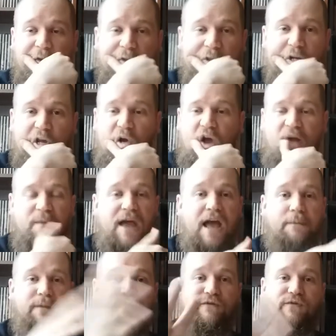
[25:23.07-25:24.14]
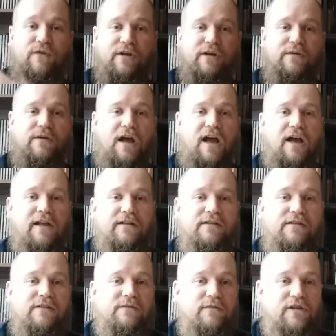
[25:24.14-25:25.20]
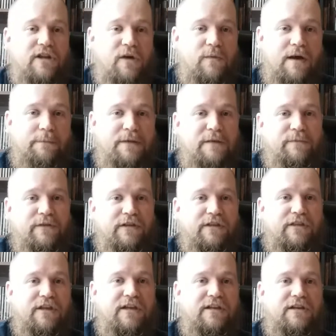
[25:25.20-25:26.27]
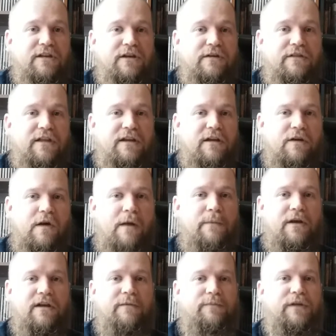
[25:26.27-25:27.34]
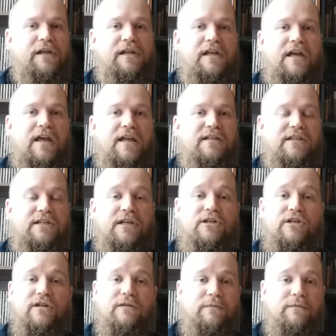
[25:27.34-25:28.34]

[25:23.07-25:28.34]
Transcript: You know, I'm happy for you. I don't want people to think, you know, that, oh, I'm completely against digital.